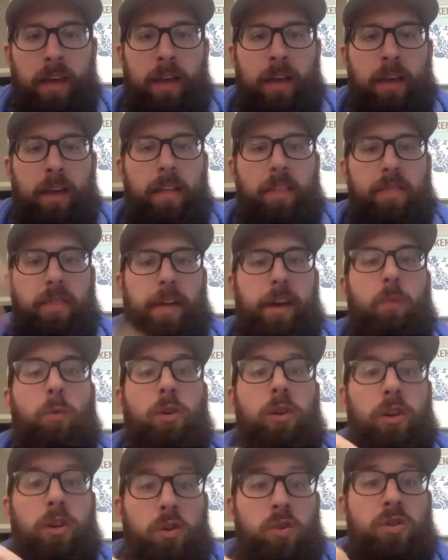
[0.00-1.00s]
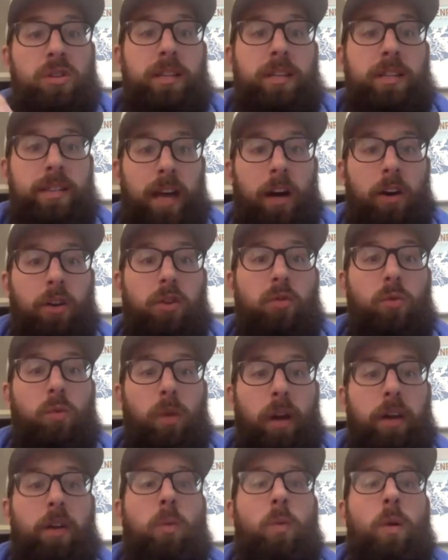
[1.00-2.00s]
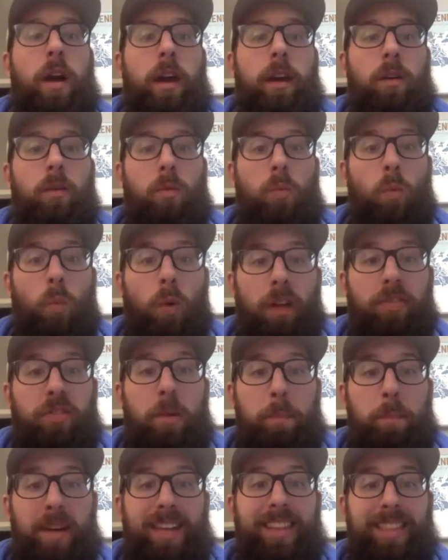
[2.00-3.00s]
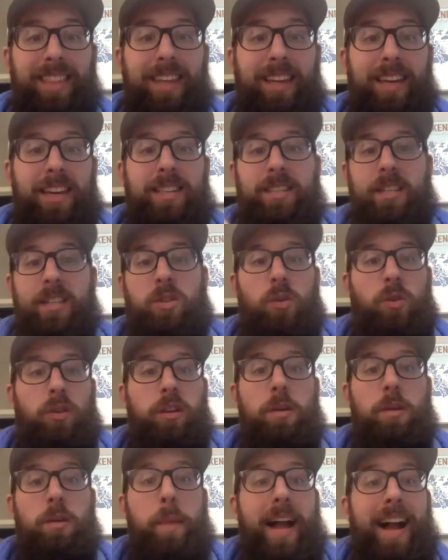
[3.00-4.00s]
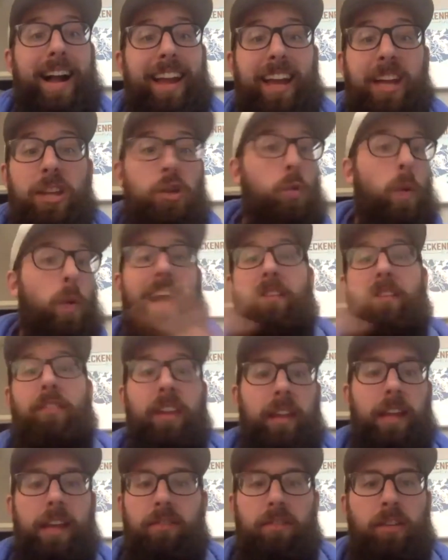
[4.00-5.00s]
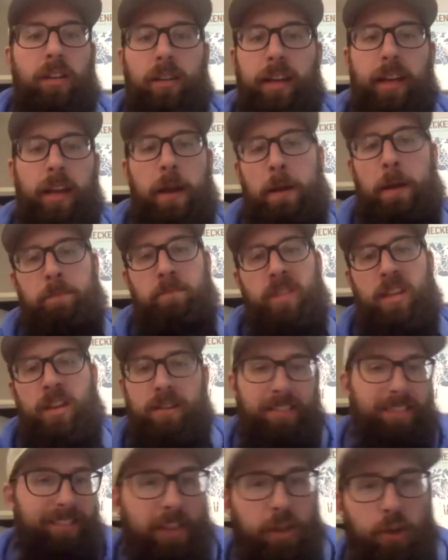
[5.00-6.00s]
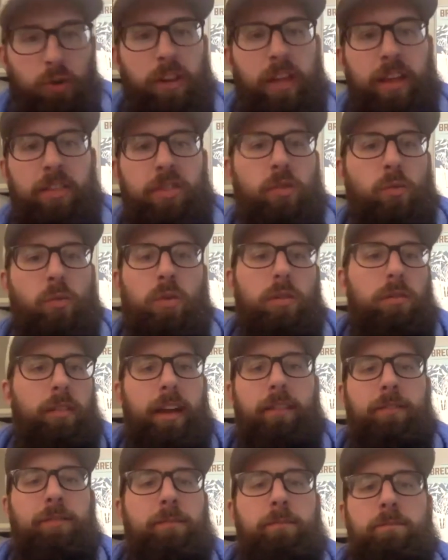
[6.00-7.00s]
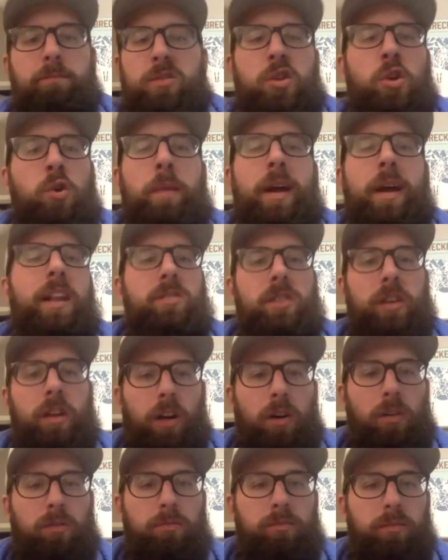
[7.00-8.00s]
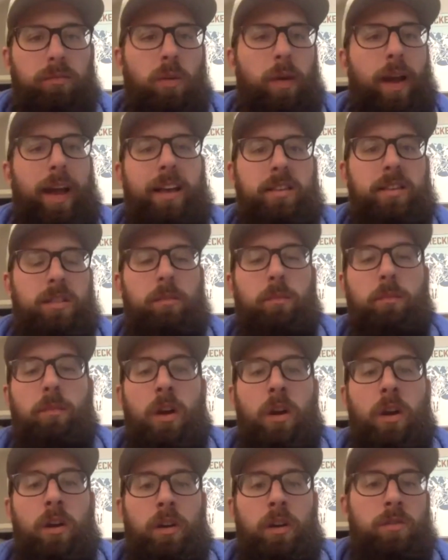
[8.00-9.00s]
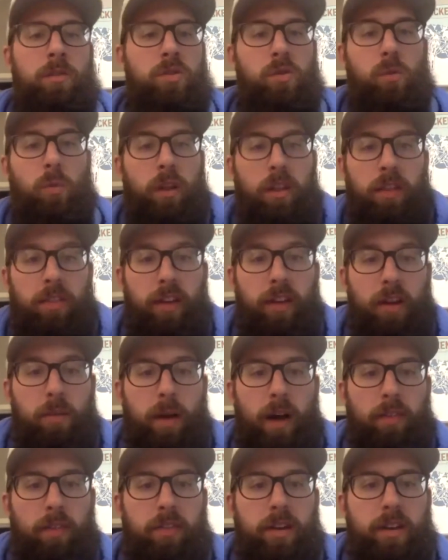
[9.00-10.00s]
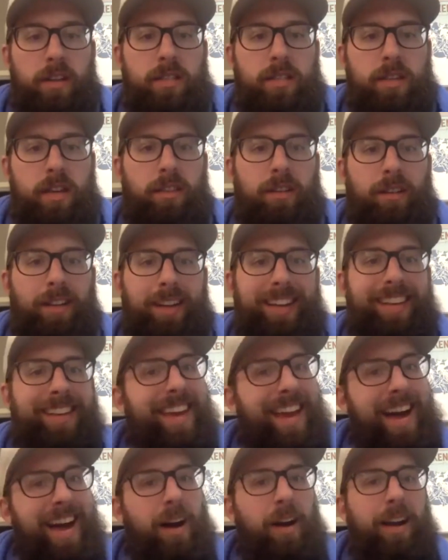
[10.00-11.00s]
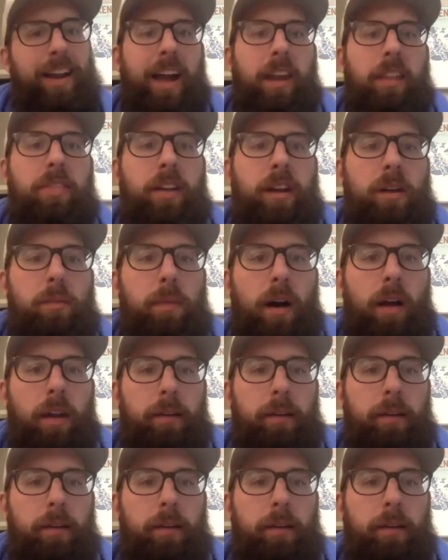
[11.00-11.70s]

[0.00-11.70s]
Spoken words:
They will usually tell you right away what the big thing is that's holding them back. And you haven't even, like, literally through like 2 minutes ago, you asked them, so what do you think about this? And they're like, yeah, I got to think about it.